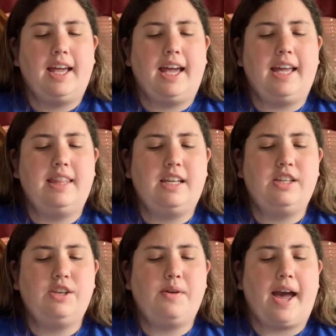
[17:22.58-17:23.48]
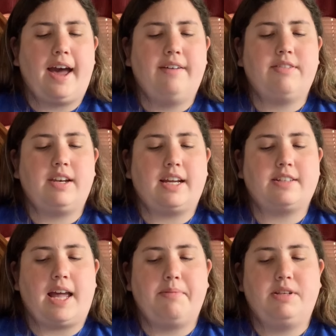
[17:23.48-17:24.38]
And then you have the next
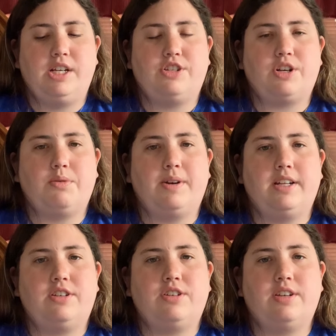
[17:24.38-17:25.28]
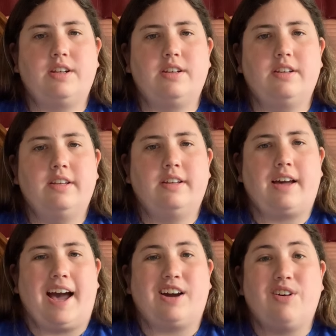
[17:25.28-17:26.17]
type of teacher, which
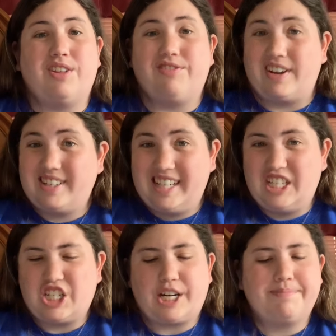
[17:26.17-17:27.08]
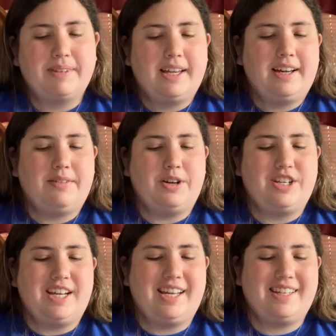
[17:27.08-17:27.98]
I call the fun teacher,
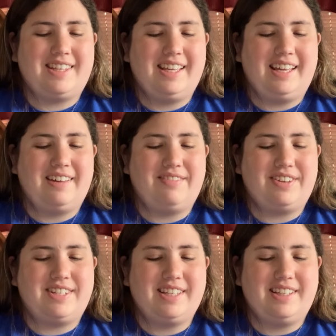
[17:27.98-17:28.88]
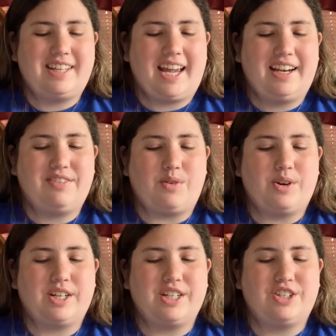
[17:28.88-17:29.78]
which is the facilitative or
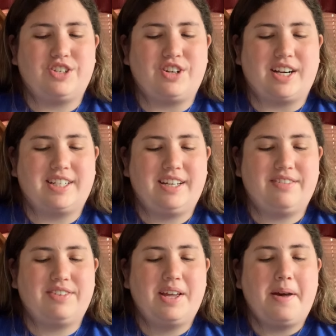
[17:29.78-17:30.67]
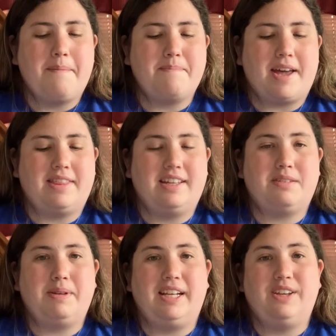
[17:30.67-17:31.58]
constructive
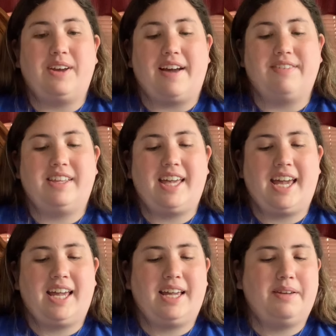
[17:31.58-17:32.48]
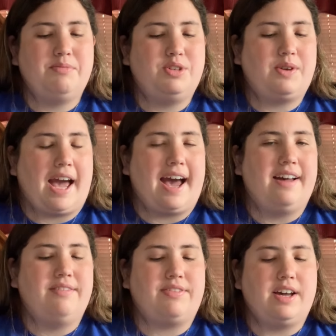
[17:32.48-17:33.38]
methods, meaning you have games, you have